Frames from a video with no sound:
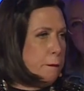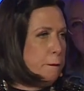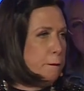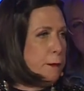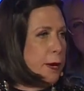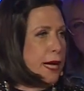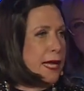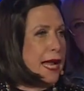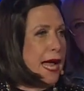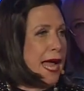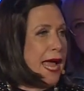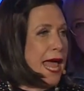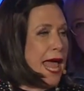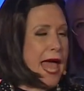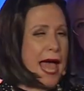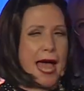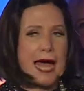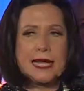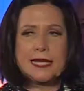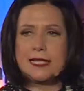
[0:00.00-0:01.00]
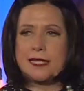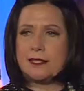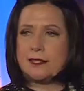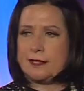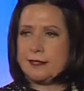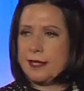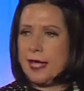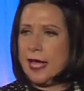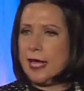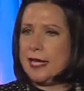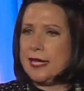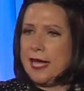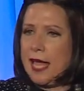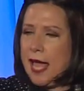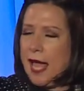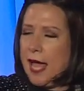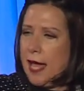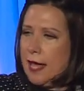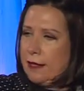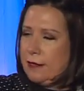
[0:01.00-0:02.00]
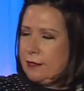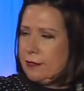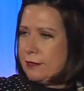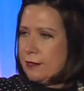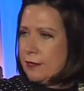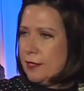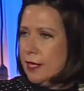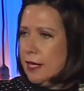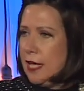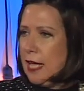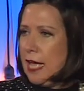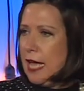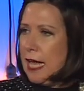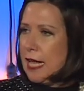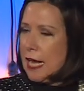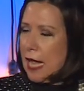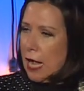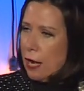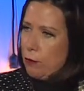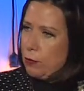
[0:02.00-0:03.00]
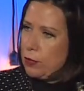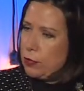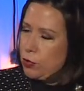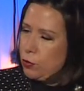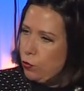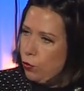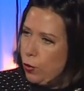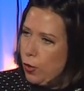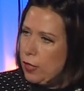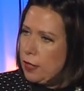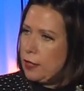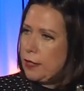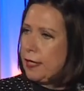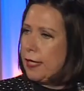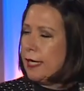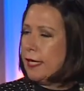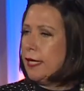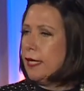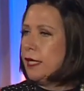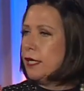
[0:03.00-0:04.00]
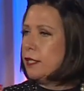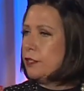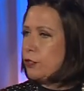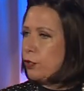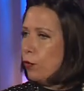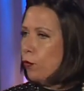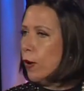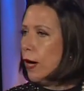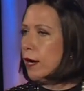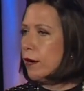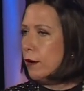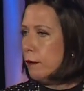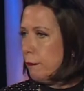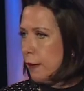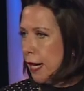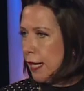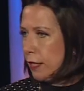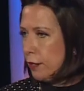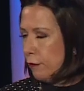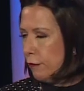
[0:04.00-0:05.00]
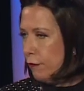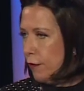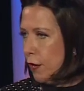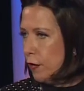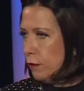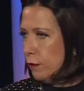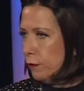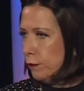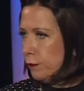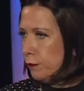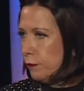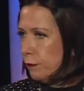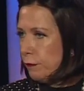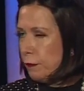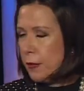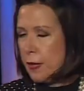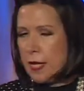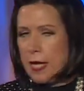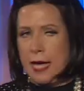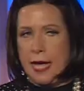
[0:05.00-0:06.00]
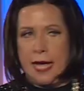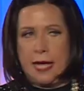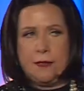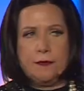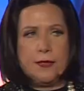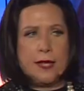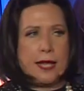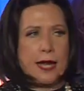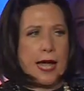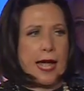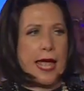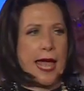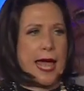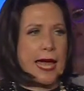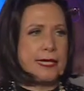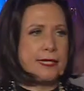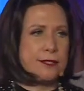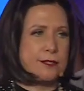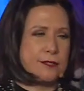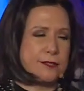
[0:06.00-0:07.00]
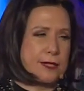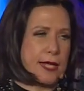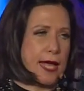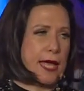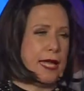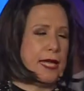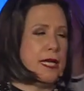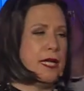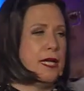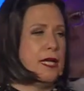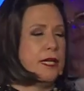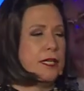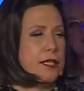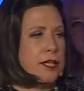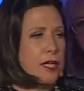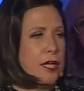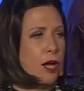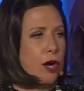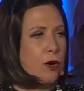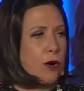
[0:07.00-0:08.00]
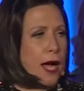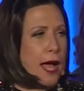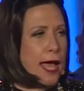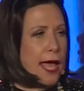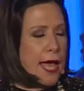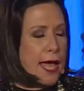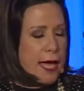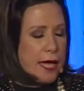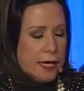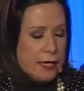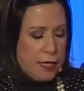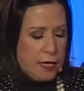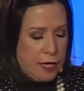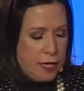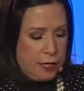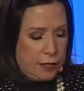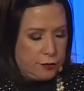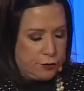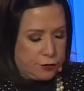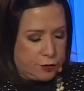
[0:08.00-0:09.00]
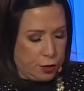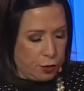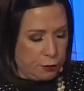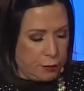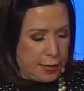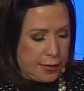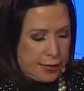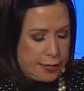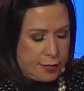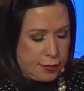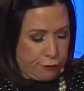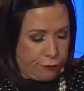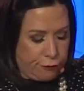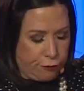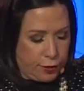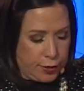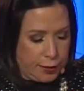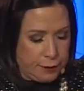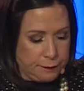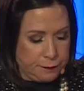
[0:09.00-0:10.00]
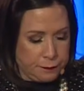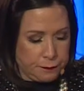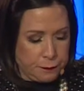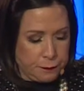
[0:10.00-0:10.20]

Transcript: But I had to say yes, and I was willing to wear a microphone. And then I had to say, you know, I had so many different